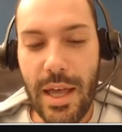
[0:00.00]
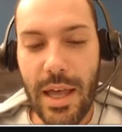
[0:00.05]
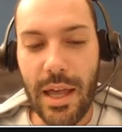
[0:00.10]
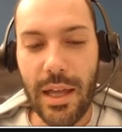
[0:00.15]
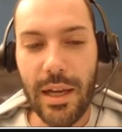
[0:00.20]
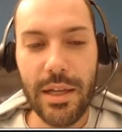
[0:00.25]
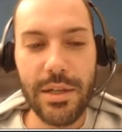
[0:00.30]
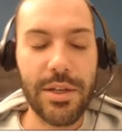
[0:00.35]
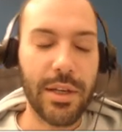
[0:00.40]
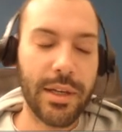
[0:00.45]

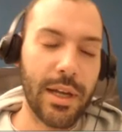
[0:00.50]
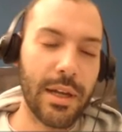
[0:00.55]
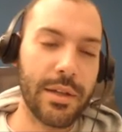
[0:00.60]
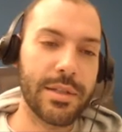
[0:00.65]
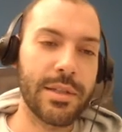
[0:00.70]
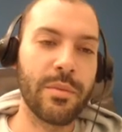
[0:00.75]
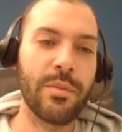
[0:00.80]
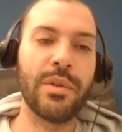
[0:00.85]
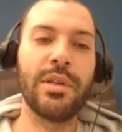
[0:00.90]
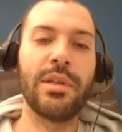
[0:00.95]
And I check out
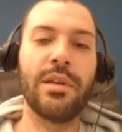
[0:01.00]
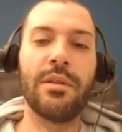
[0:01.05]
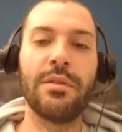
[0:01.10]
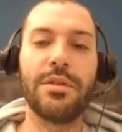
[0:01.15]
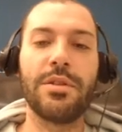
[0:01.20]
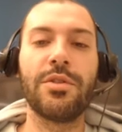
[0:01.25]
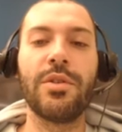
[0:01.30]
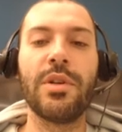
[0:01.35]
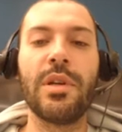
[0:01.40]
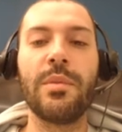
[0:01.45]
some of the other
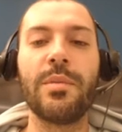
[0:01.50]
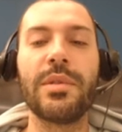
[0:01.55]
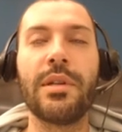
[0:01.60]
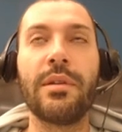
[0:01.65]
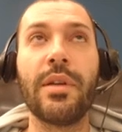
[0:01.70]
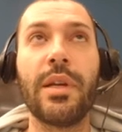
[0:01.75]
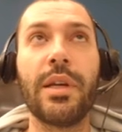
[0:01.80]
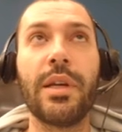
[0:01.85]
streams and like